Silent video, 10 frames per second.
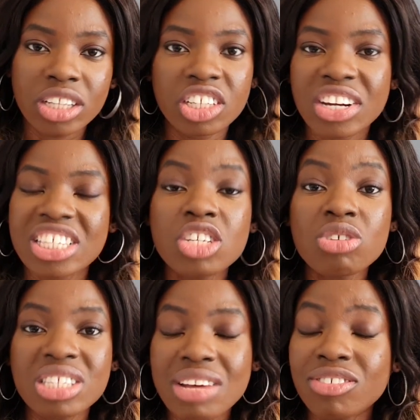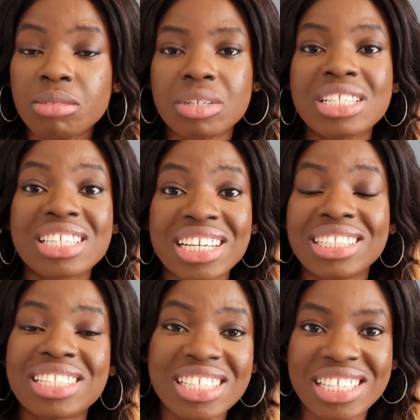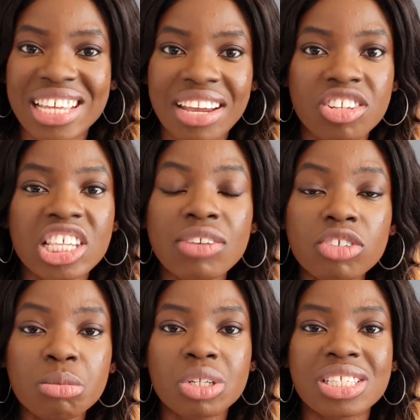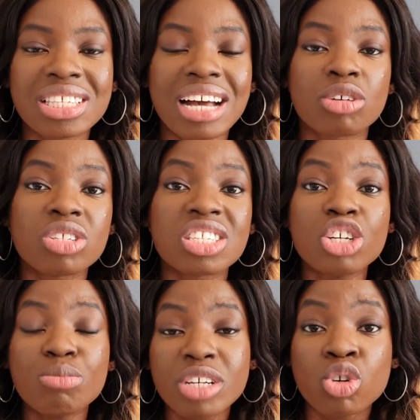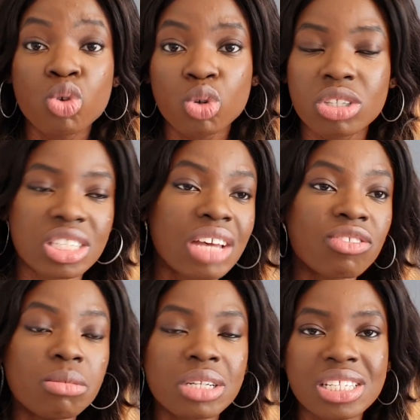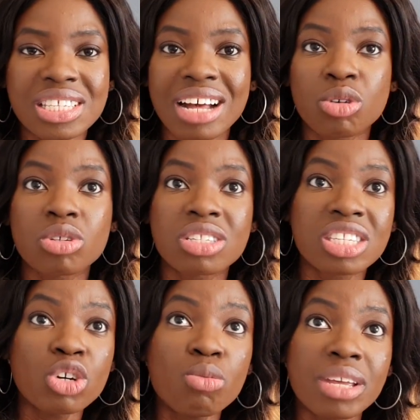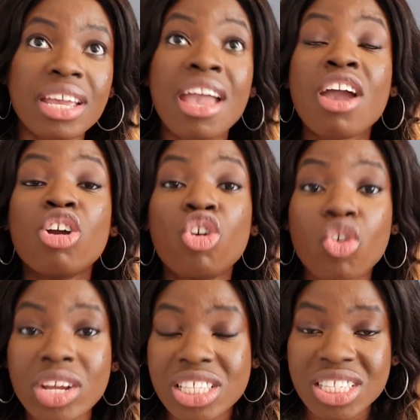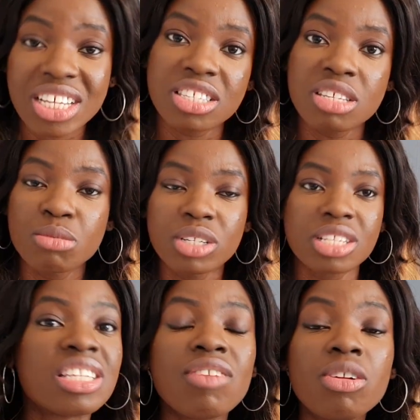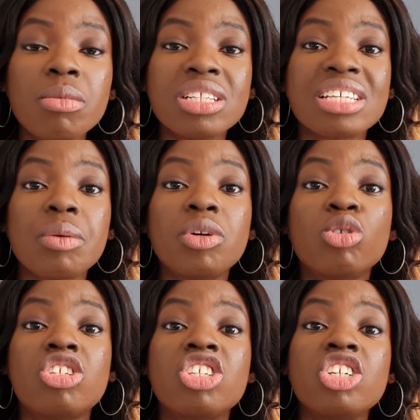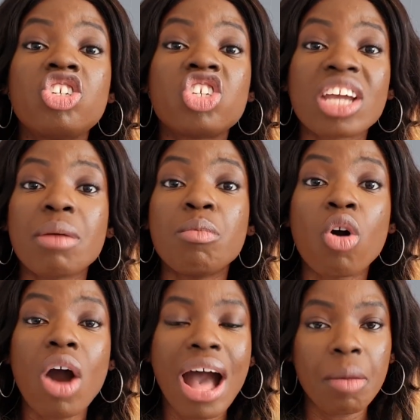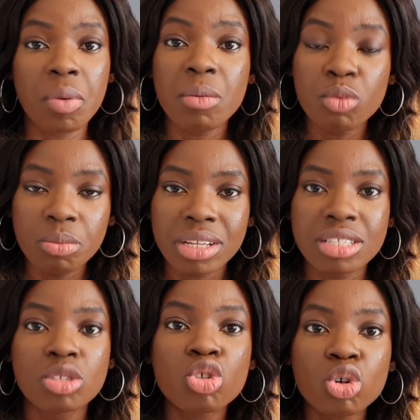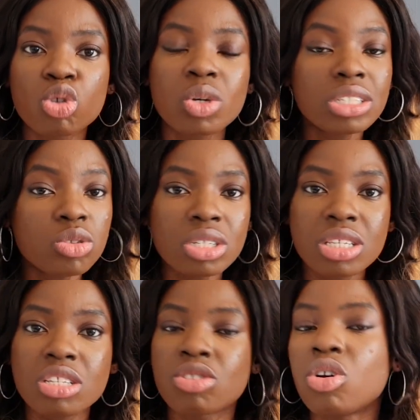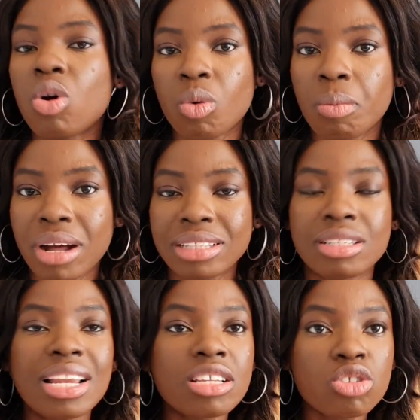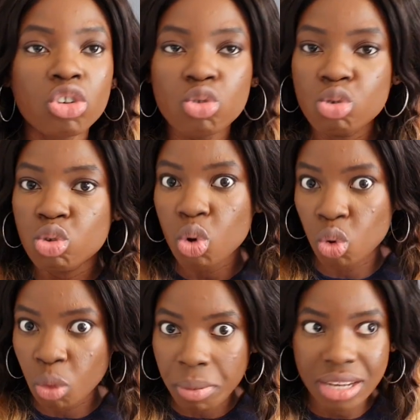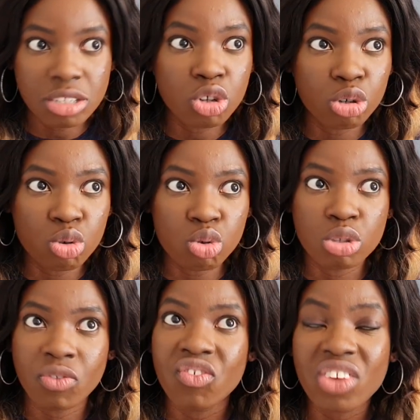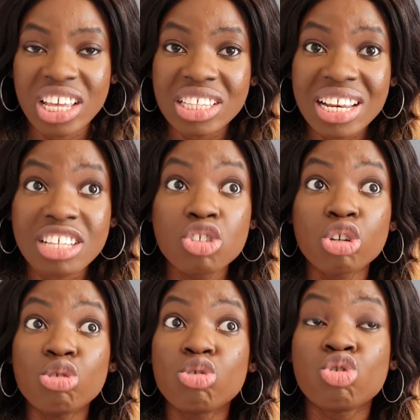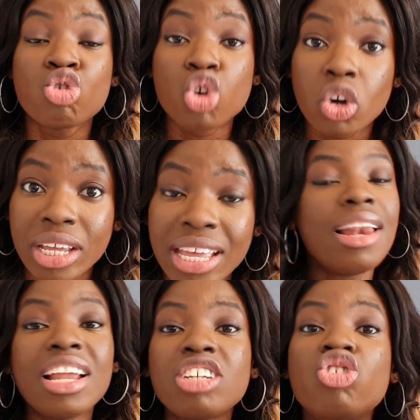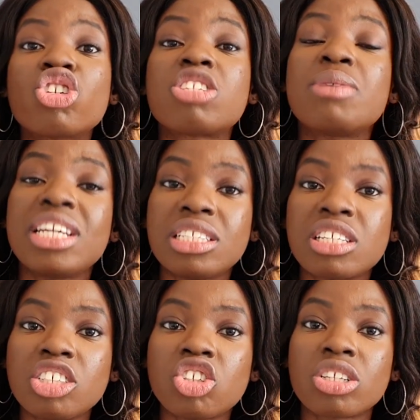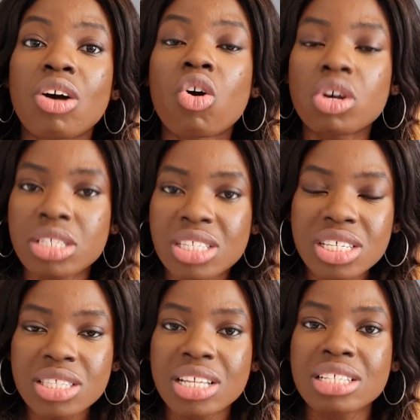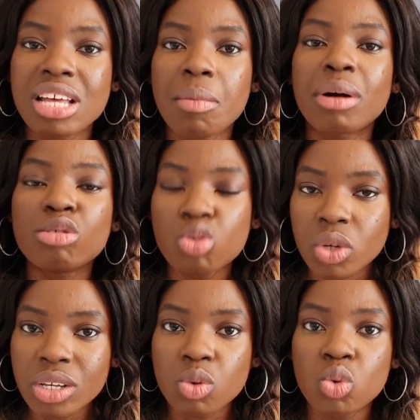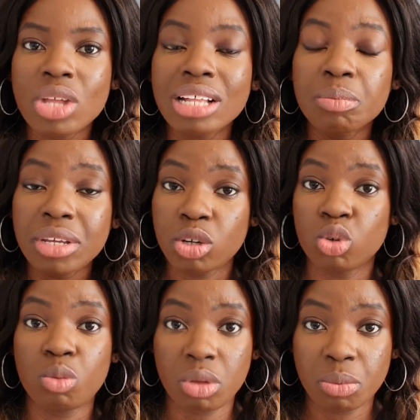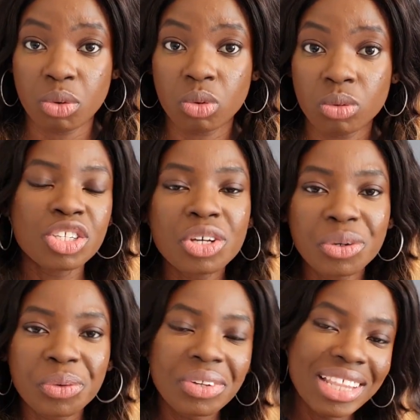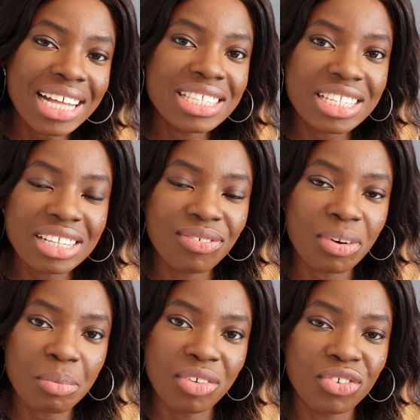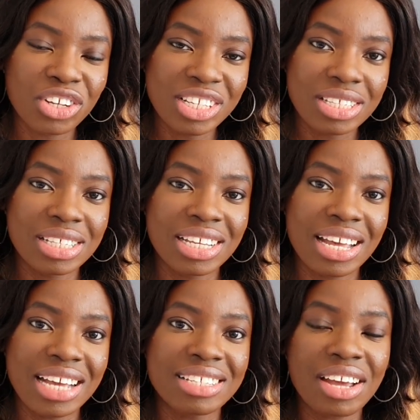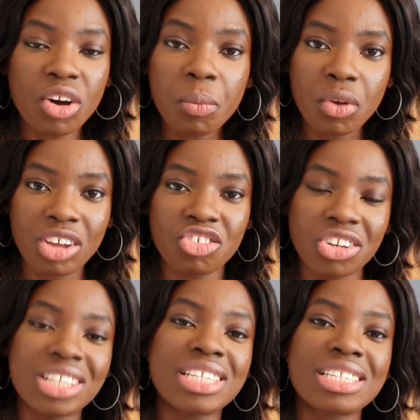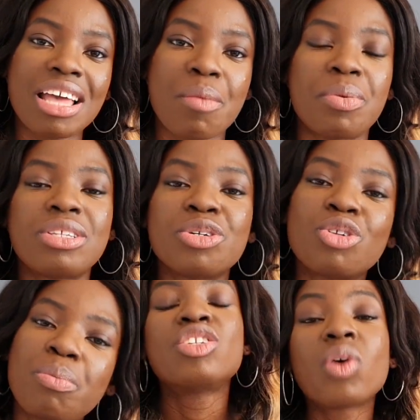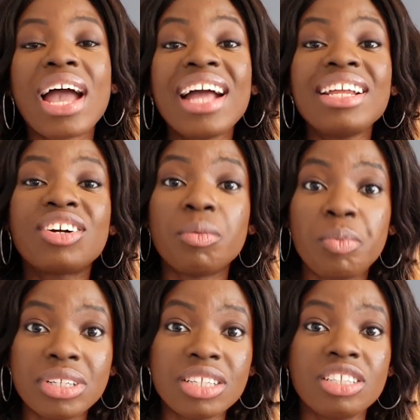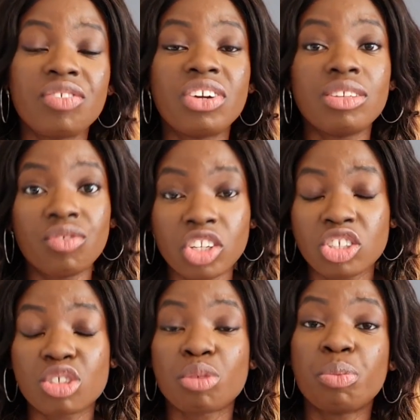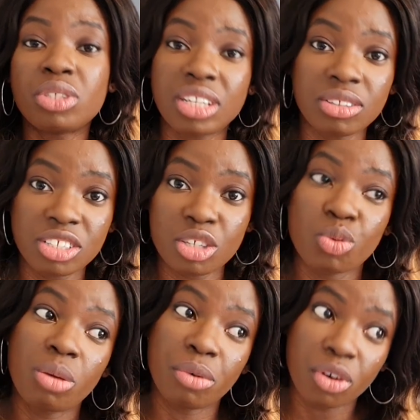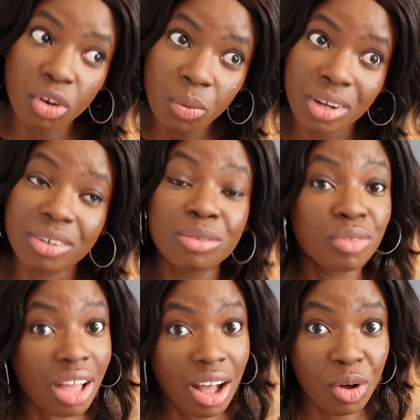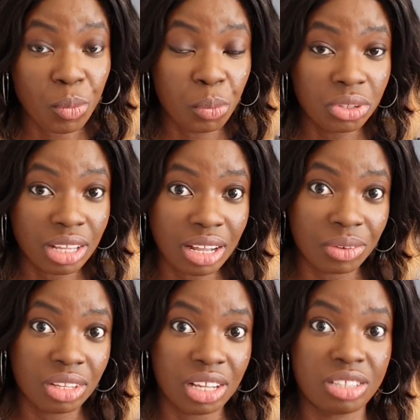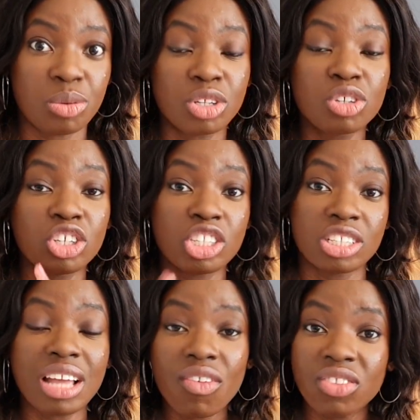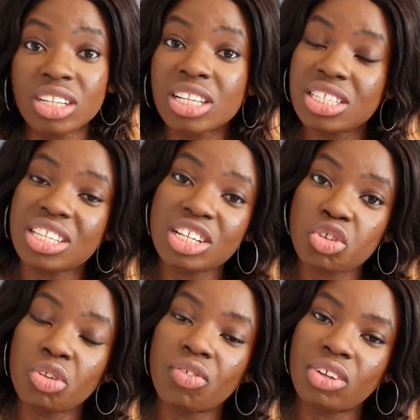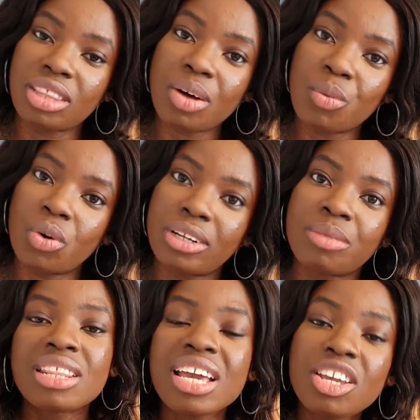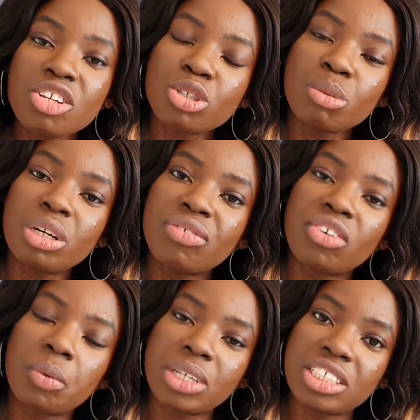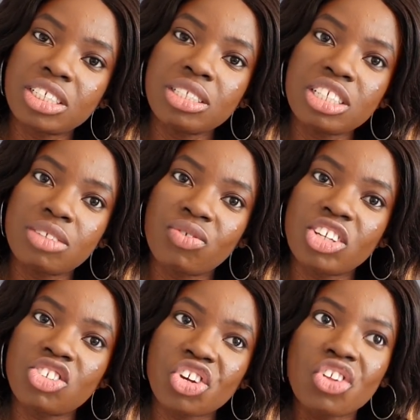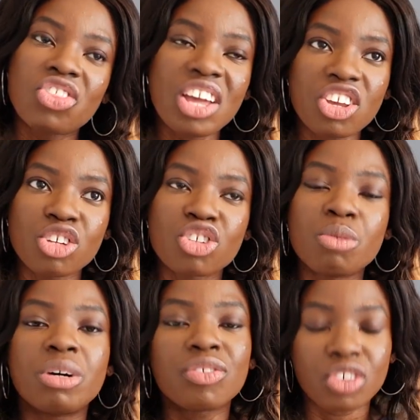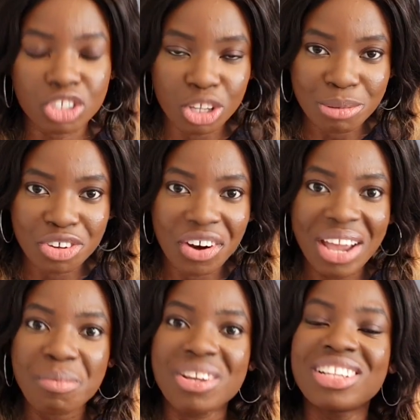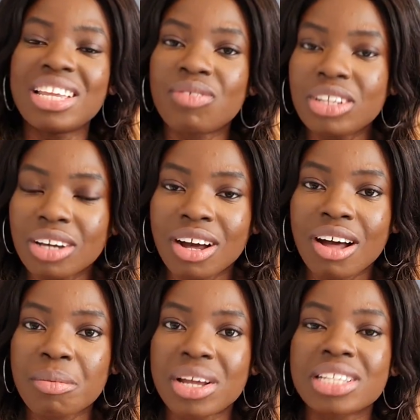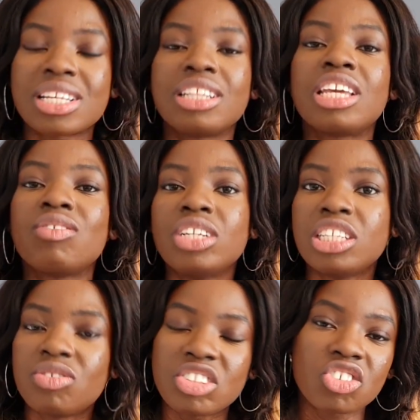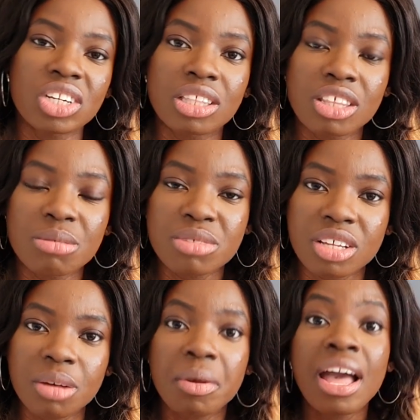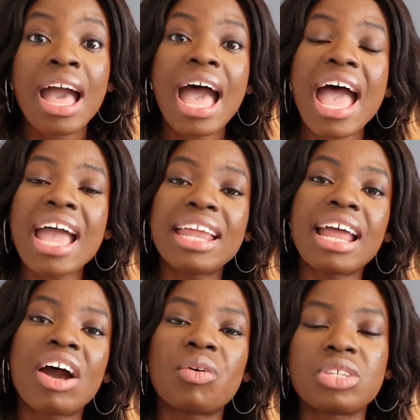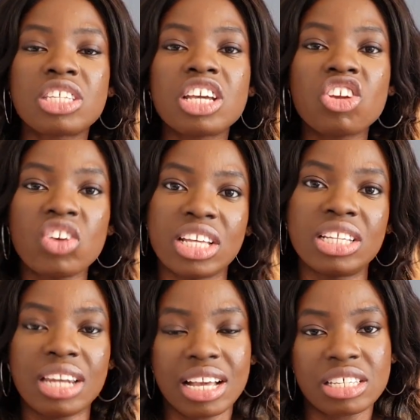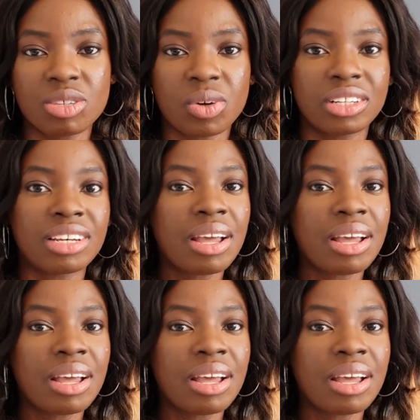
There are still 7 months in this year, 7 months that could still be good, 7 months that could still be great testimonies, 7 months that we could still share more happy moments. So 2020 is not all bad. Let's not lose hope, let's not lose faith, let's not lose joy. Let's just be intentional, consistent about doing good and being good people. So that's it from me for you today, guys. I hope you enjoyed this episode. So I had a completely different video to put out this week, but oh well, I'll put that out next week. So you should definitely stay tuned for that one. Thank you so much for watching this video. Thank you so much for subscribing, leaving your comments and giving this video a thumbs up, and I'll see you in the next one.